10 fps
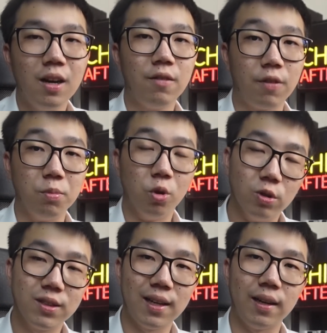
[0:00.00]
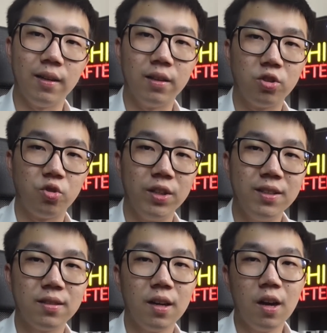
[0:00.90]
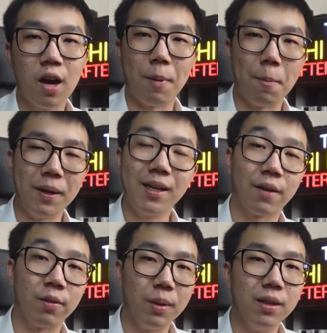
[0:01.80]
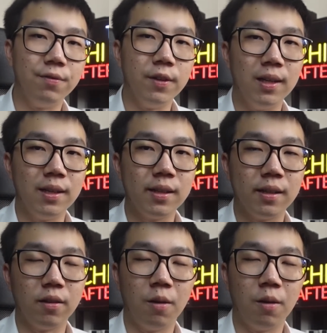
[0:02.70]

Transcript: from those said industries about being government affiliated